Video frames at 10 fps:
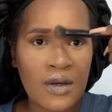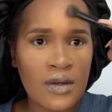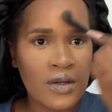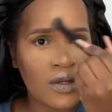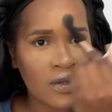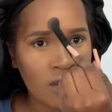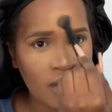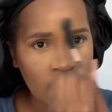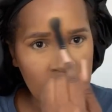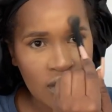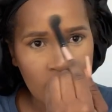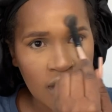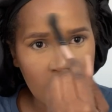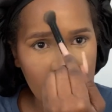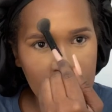I'll add it to my nose, and
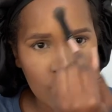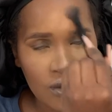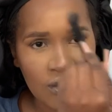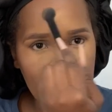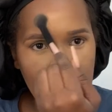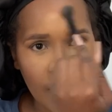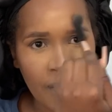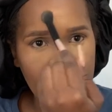then I'll just do here.